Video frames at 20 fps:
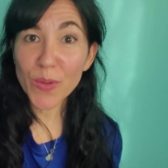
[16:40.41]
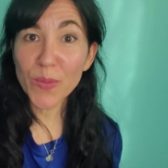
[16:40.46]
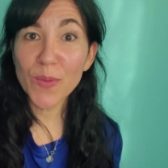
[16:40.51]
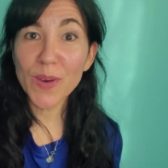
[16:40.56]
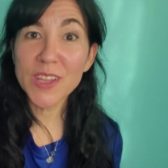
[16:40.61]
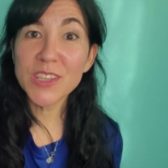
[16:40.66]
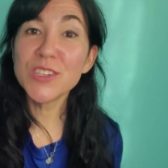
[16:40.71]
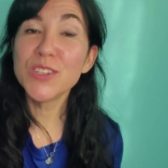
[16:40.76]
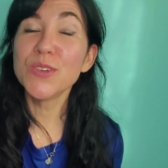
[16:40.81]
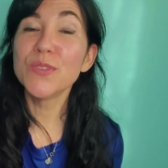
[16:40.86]
the
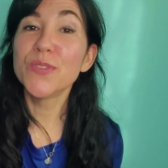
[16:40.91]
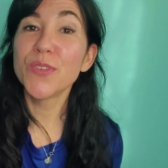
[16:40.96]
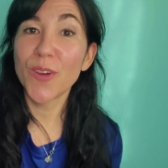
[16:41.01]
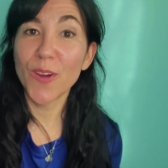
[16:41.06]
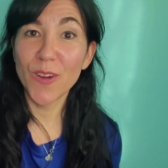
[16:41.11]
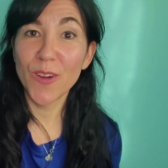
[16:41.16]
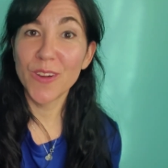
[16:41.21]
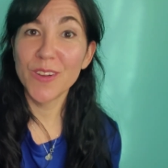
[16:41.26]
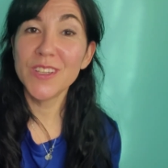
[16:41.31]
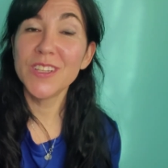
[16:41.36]
ones you've
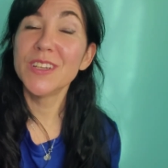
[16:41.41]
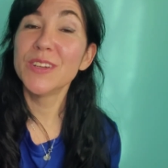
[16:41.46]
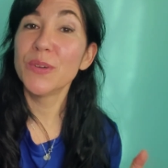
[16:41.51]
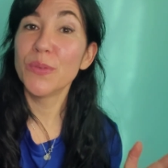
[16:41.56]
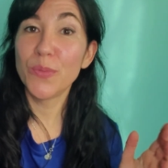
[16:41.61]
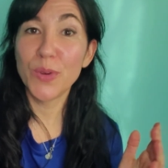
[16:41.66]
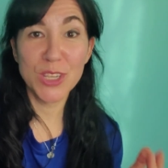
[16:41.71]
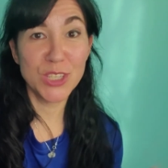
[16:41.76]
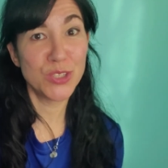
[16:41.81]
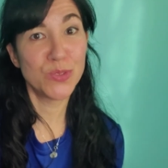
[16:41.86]
earned,
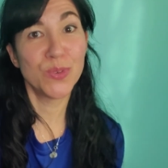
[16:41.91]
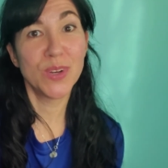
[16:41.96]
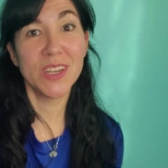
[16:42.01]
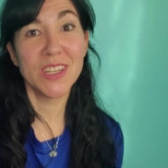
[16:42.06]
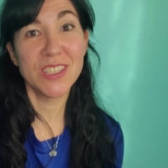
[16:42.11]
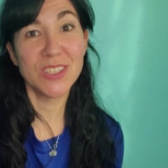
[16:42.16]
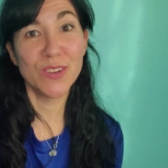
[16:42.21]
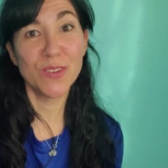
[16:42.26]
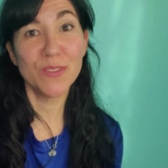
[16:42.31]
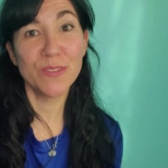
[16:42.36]
which one
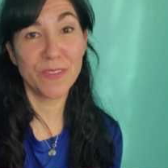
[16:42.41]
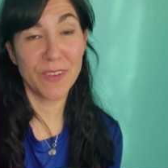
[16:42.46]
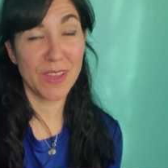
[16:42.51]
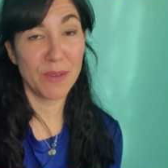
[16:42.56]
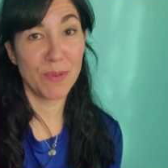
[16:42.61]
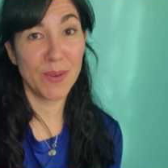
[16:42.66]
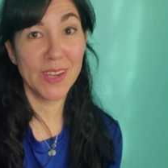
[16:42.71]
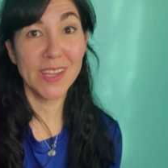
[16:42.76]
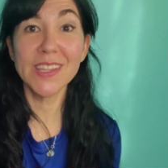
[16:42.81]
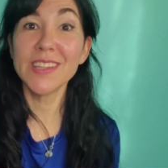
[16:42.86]
is your
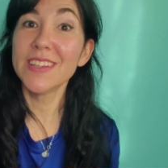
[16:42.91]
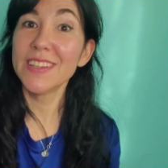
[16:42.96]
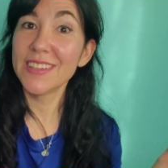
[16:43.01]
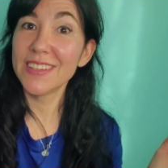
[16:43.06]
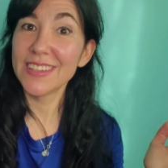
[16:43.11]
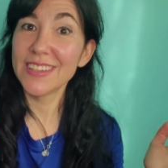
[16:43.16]
favorite.